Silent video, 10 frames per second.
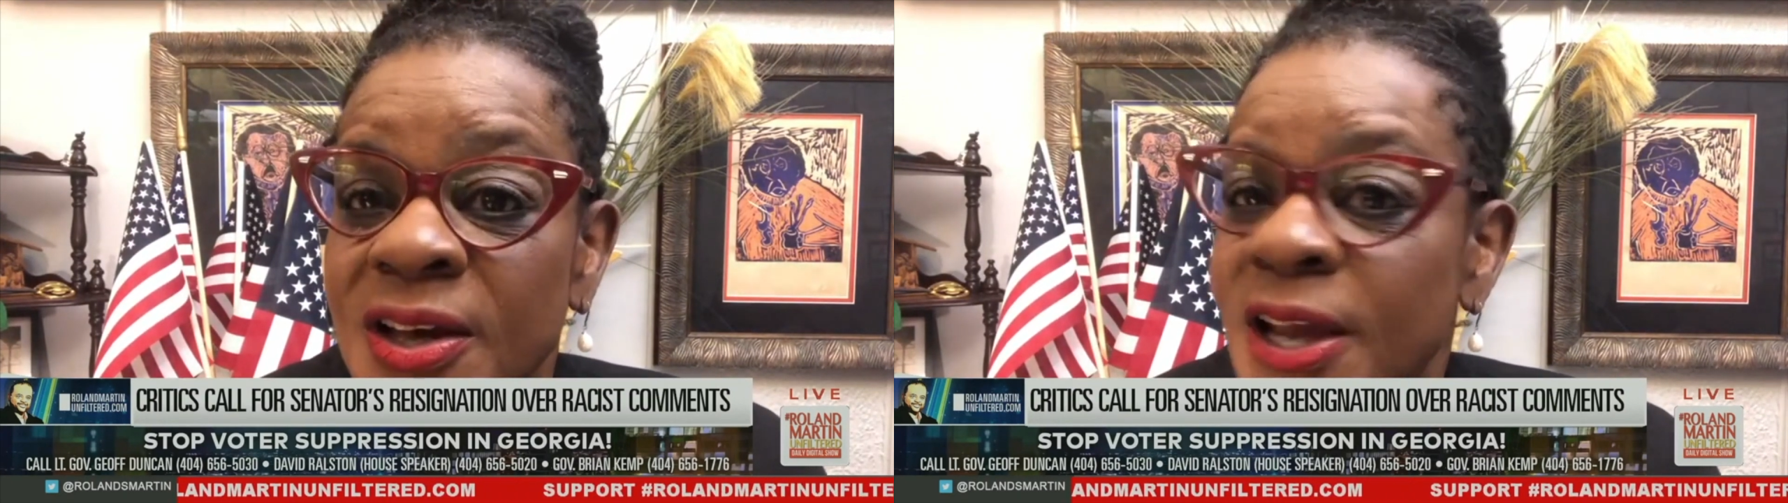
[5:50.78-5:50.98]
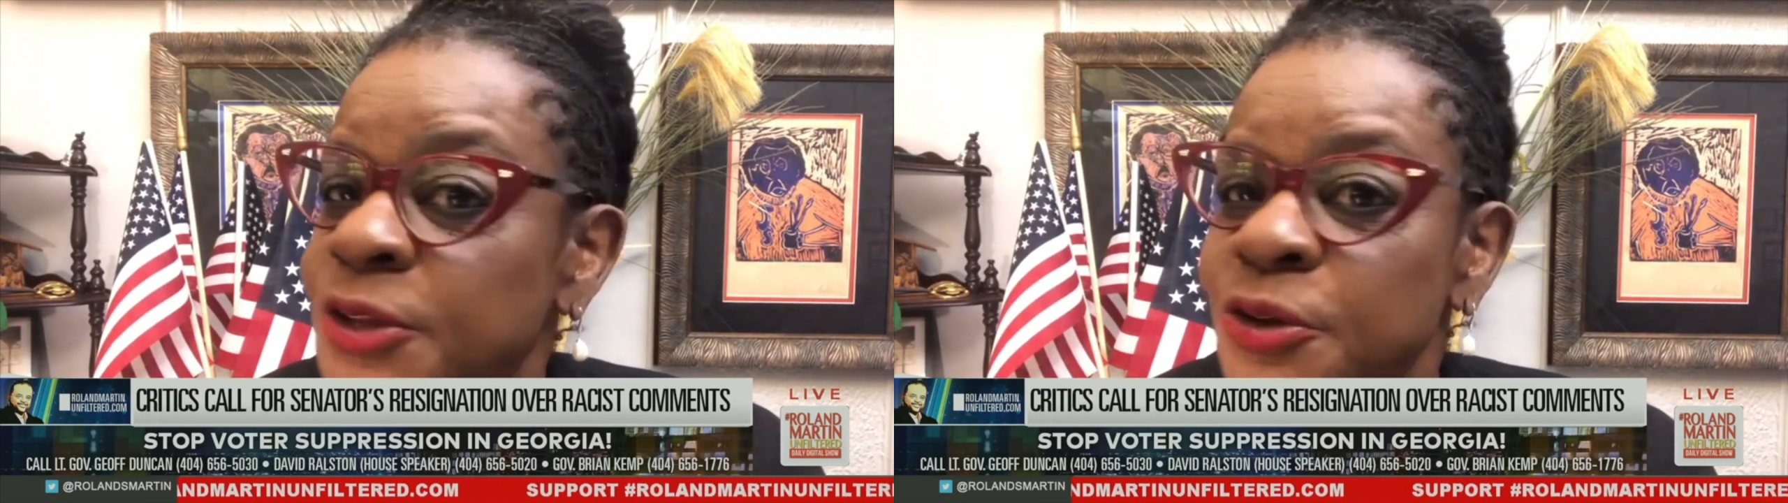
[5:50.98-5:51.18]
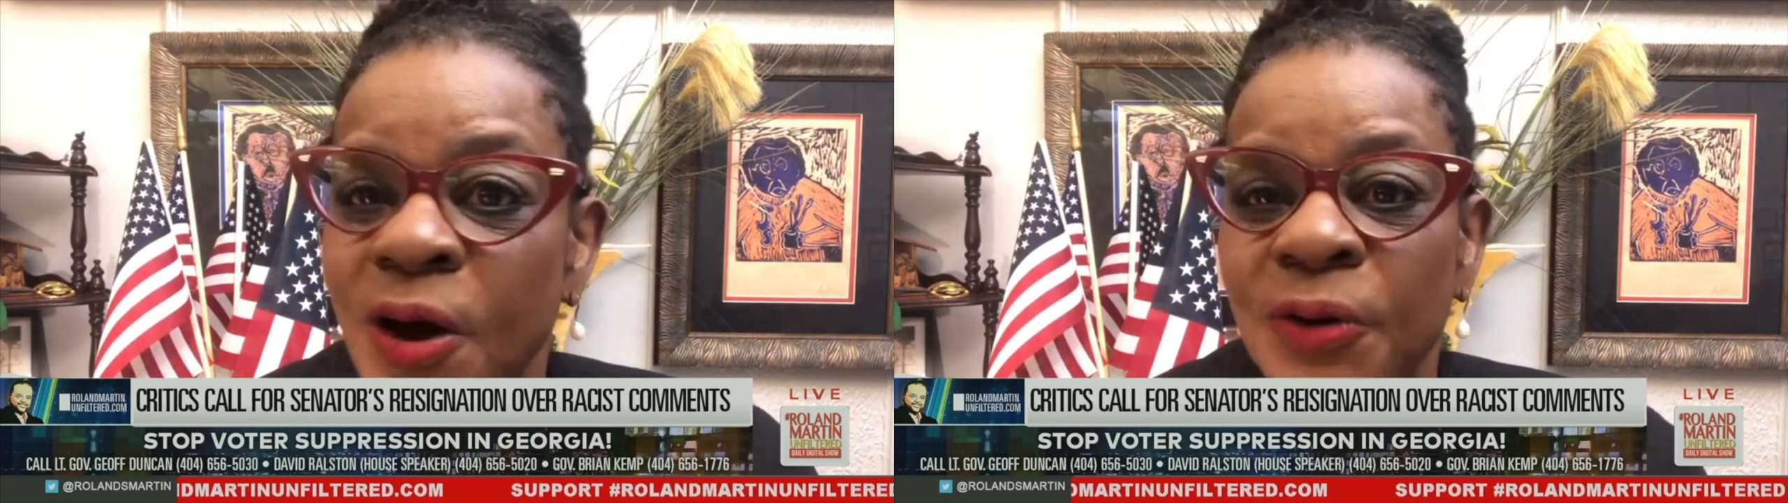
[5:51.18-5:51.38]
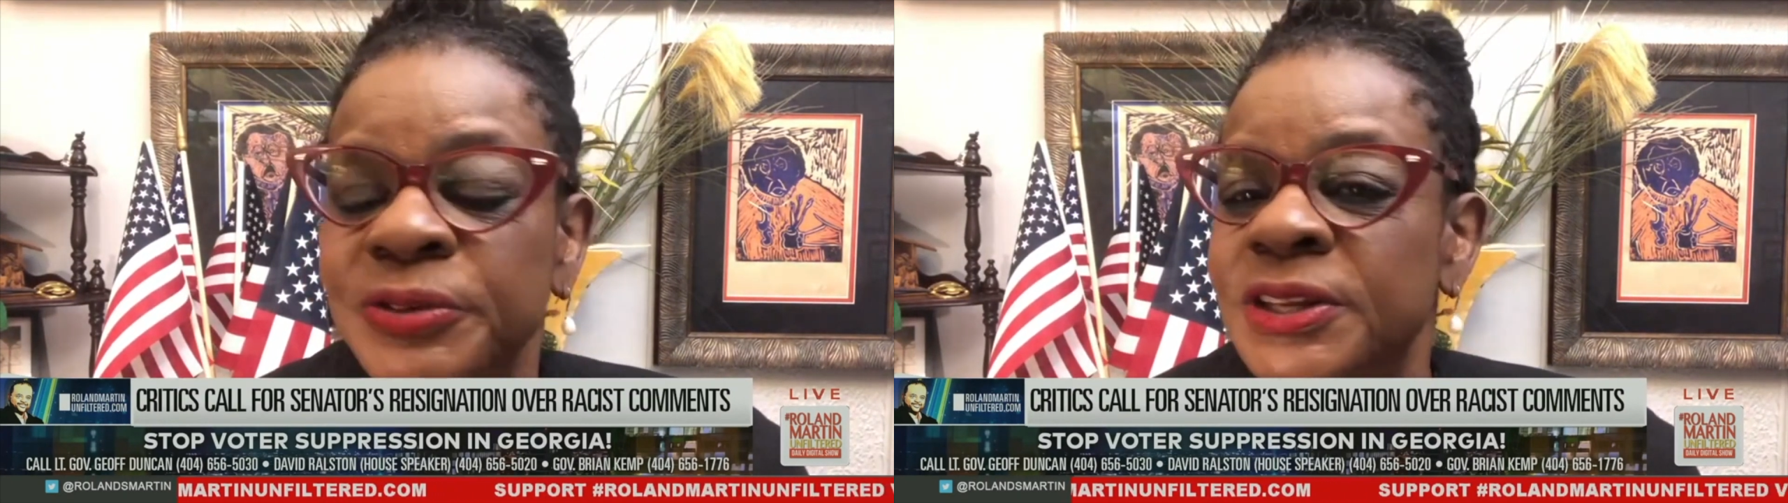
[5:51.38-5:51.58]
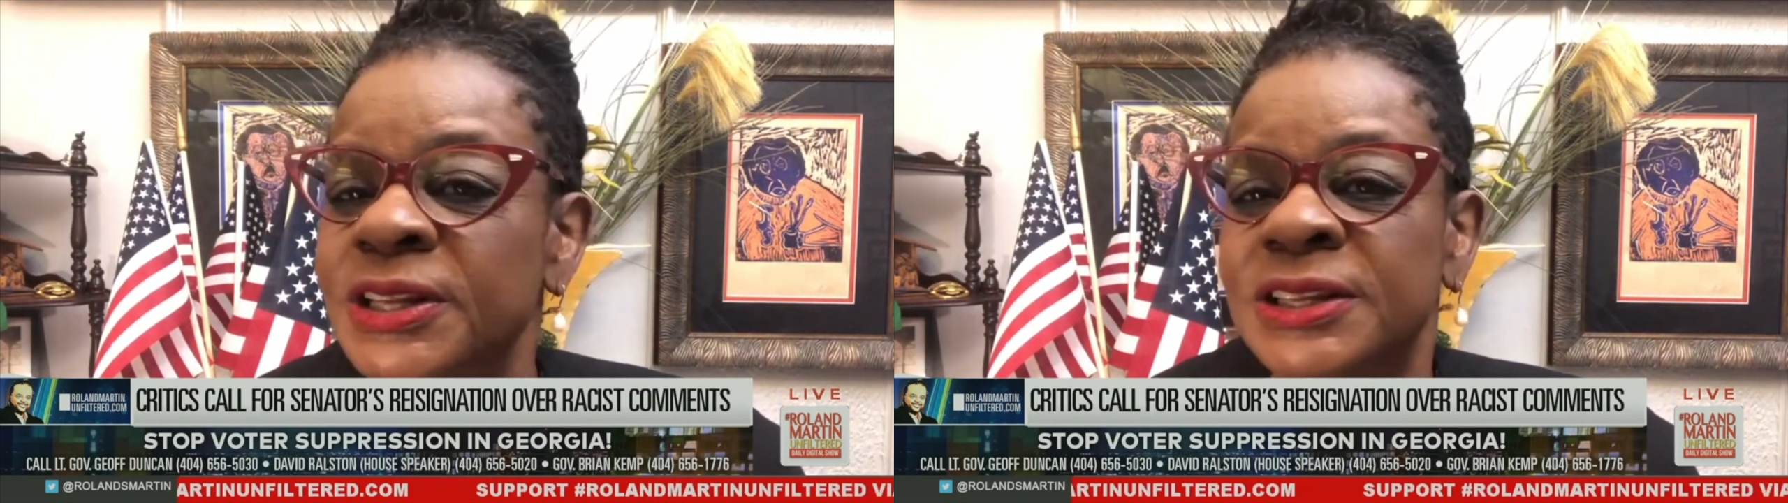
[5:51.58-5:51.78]
and you know
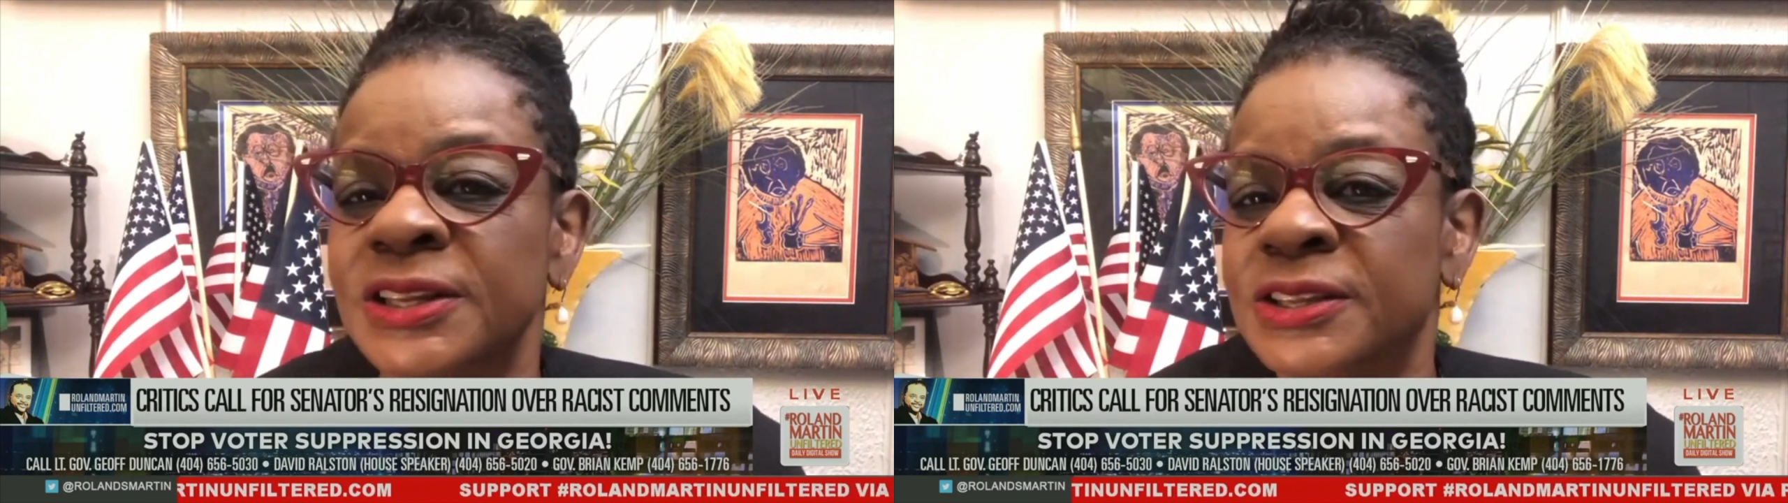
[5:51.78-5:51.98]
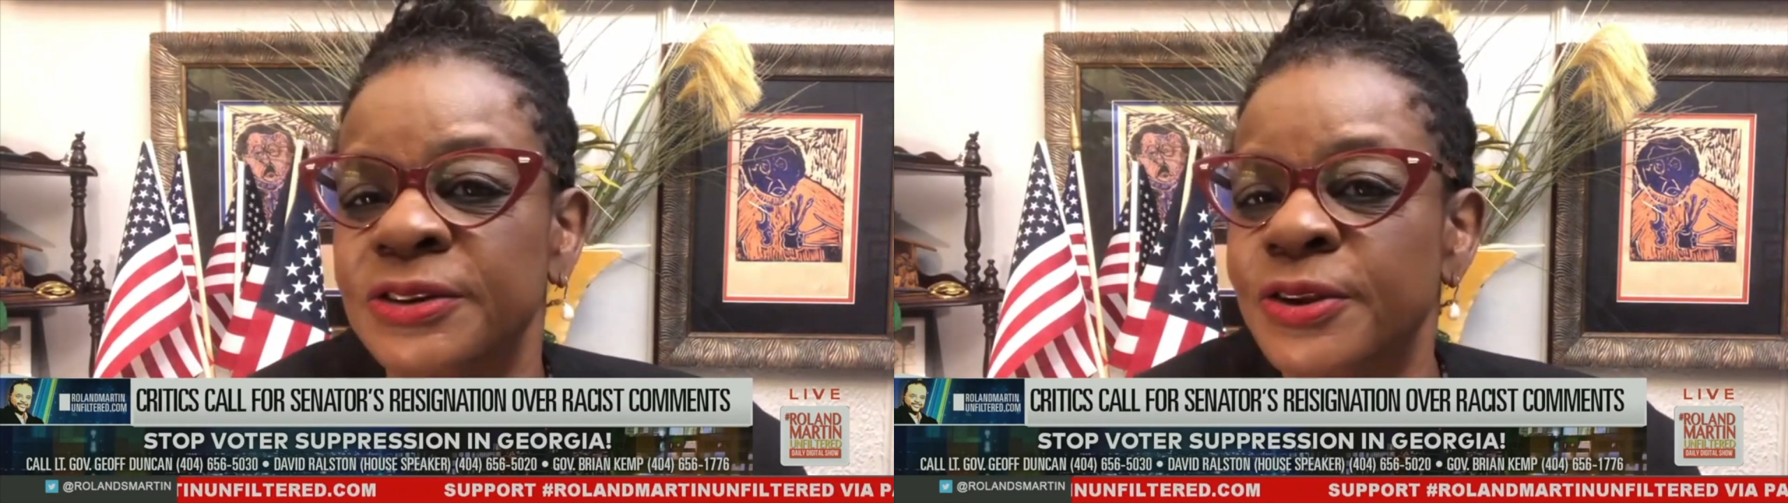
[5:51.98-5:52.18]
the the,